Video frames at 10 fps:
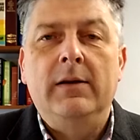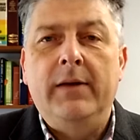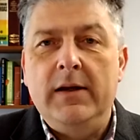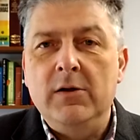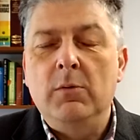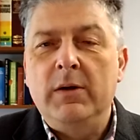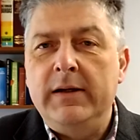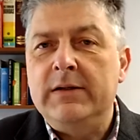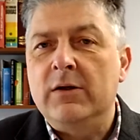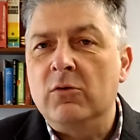then you will
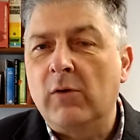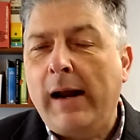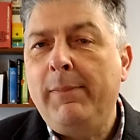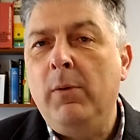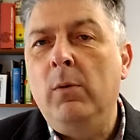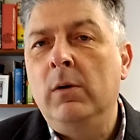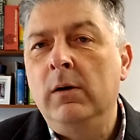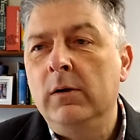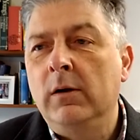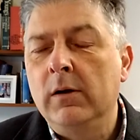need to grapple.
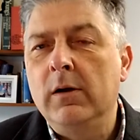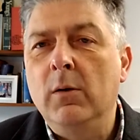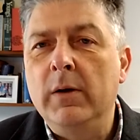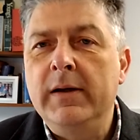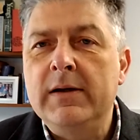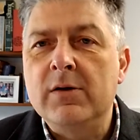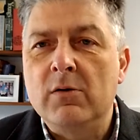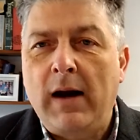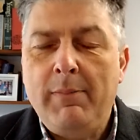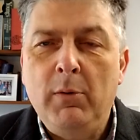You will need to
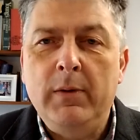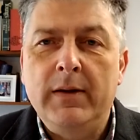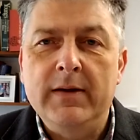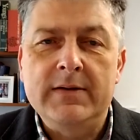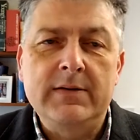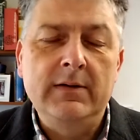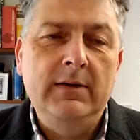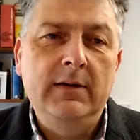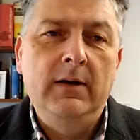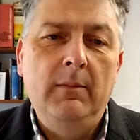grapple with this,
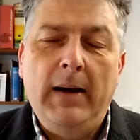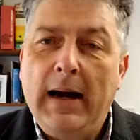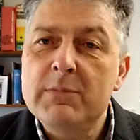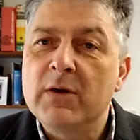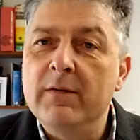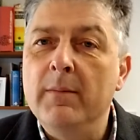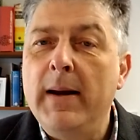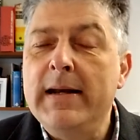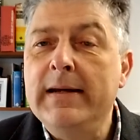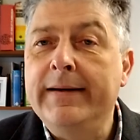perhaps over many